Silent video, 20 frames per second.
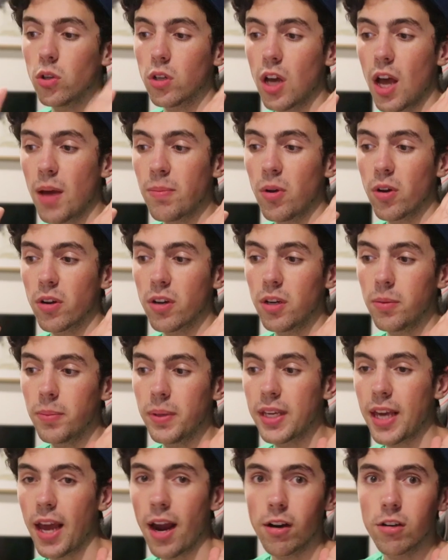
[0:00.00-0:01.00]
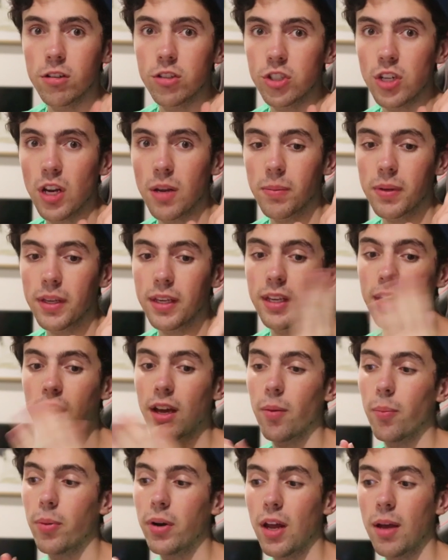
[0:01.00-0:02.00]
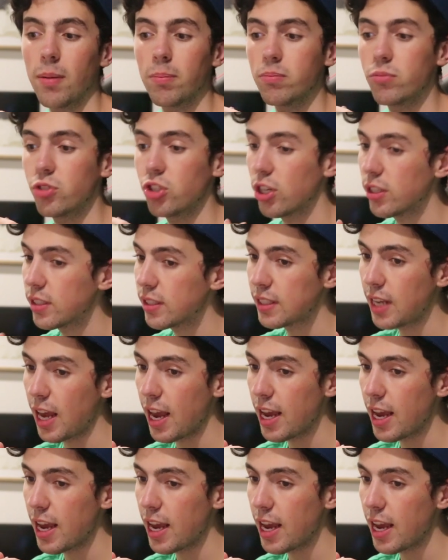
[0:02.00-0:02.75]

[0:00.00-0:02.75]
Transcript: Look, I'm not gonna be Karen shaming here, but I'm just